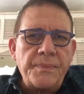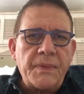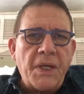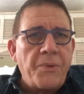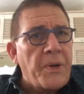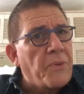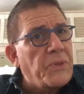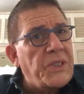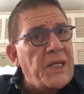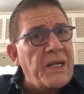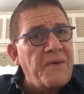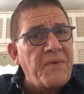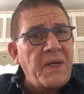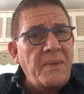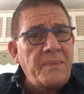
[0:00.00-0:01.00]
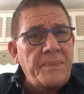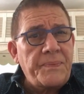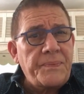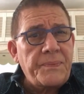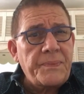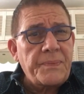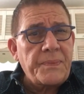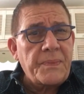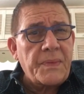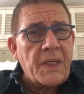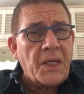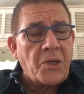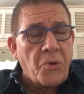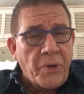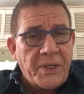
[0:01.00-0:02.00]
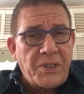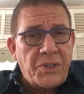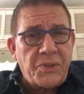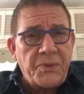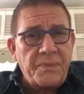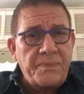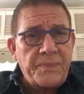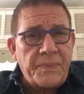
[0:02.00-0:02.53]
Where was he leaving? And going to?